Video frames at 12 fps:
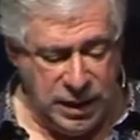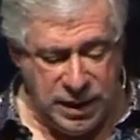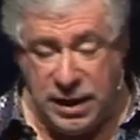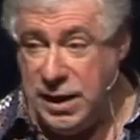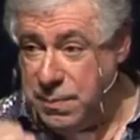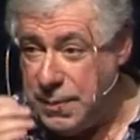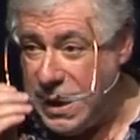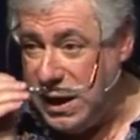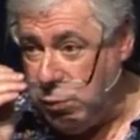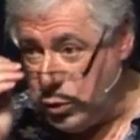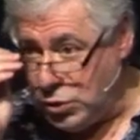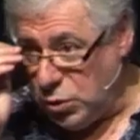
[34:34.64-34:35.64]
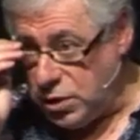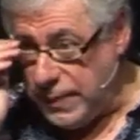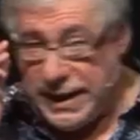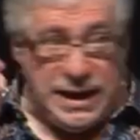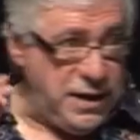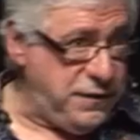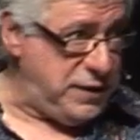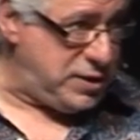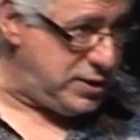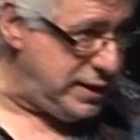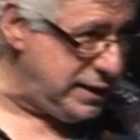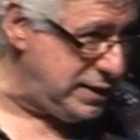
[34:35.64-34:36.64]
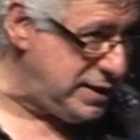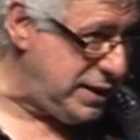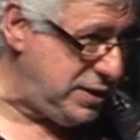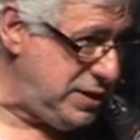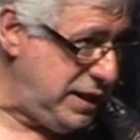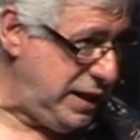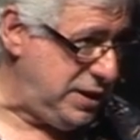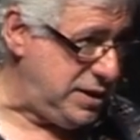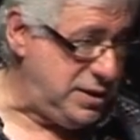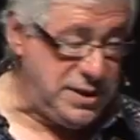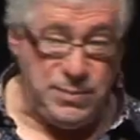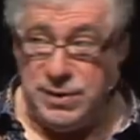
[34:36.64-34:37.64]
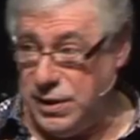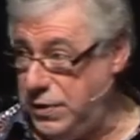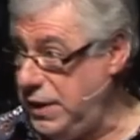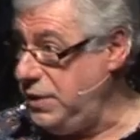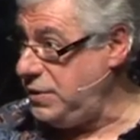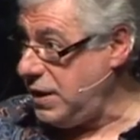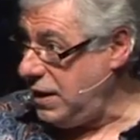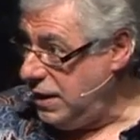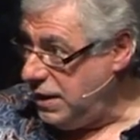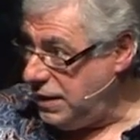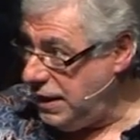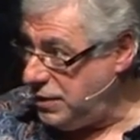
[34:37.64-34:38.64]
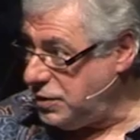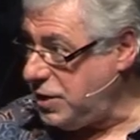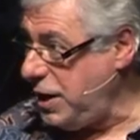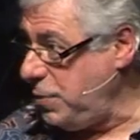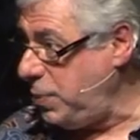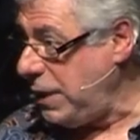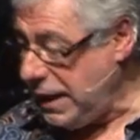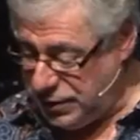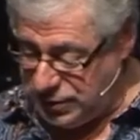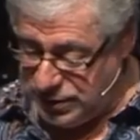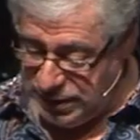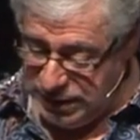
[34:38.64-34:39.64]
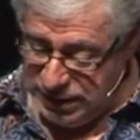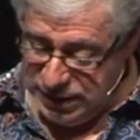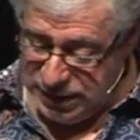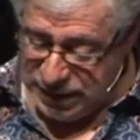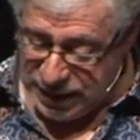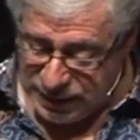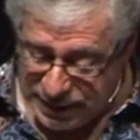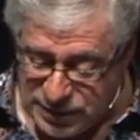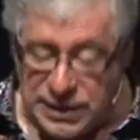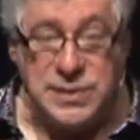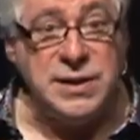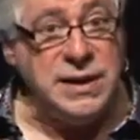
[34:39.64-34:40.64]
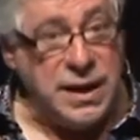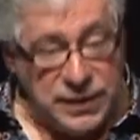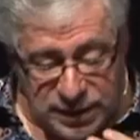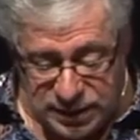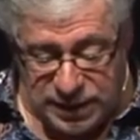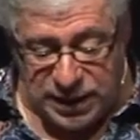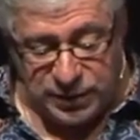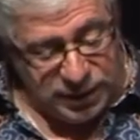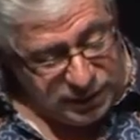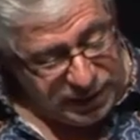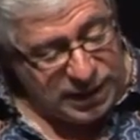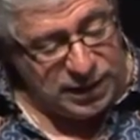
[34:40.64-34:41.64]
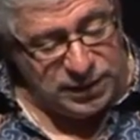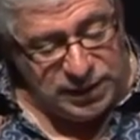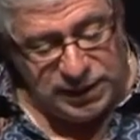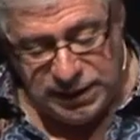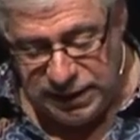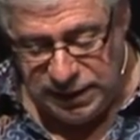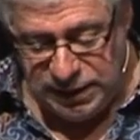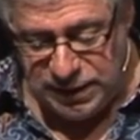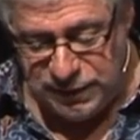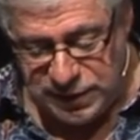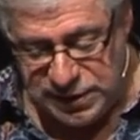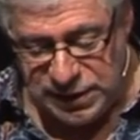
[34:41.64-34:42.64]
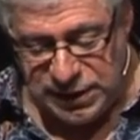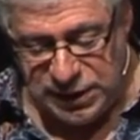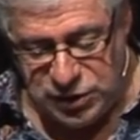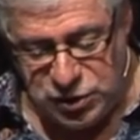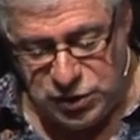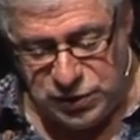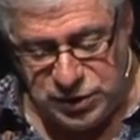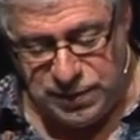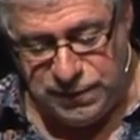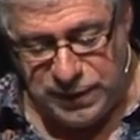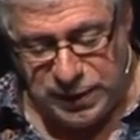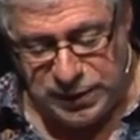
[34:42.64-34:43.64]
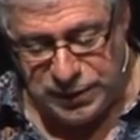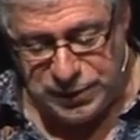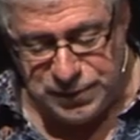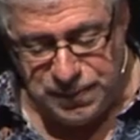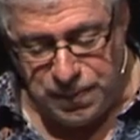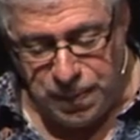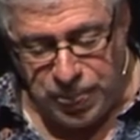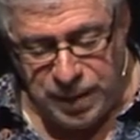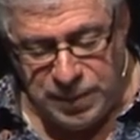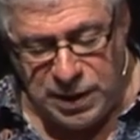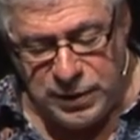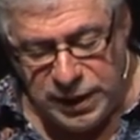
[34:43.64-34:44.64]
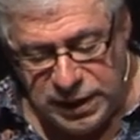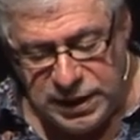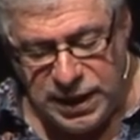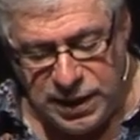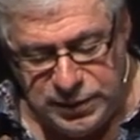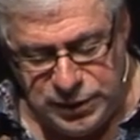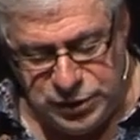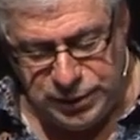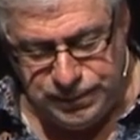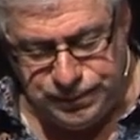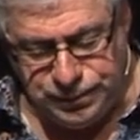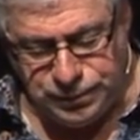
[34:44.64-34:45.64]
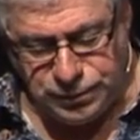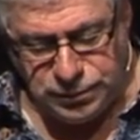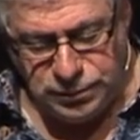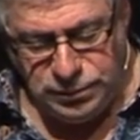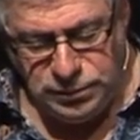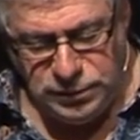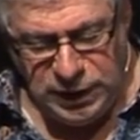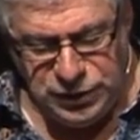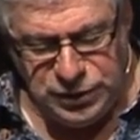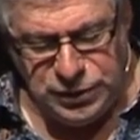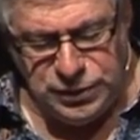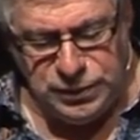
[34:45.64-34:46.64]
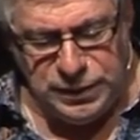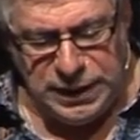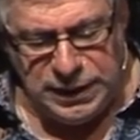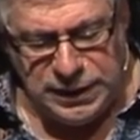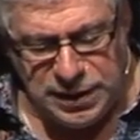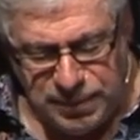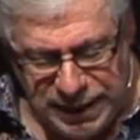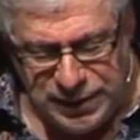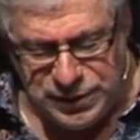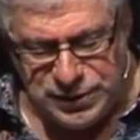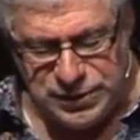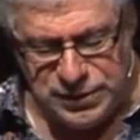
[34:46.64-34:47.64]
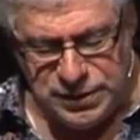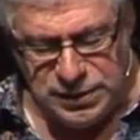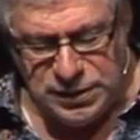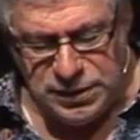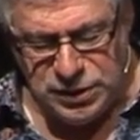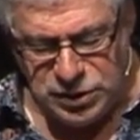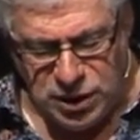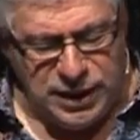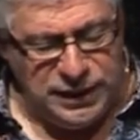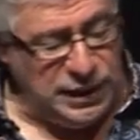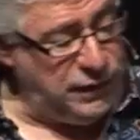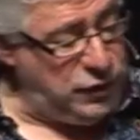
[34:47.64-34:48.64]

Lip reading: In May, we'll talk about our facilities needs and some of the things that need to take place. And that's another area in our yearly facility stewardship focus. But I want to encourage you to commence tithing.